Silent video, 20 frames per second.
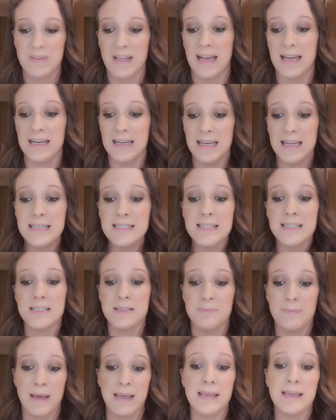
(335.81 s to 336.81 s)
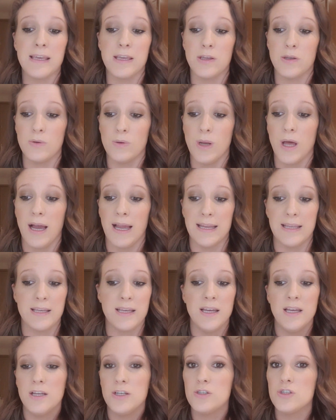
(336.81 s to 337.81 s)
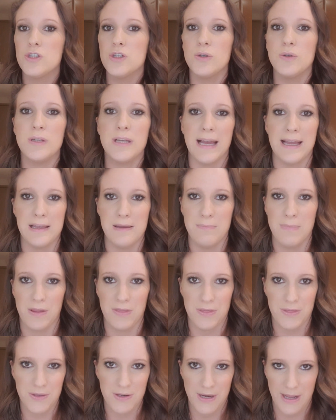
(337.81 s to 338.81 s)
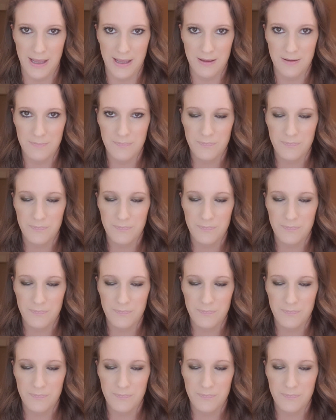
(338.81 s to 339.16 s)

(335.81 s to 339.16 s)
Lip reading: unless it's making you like 2k a month net.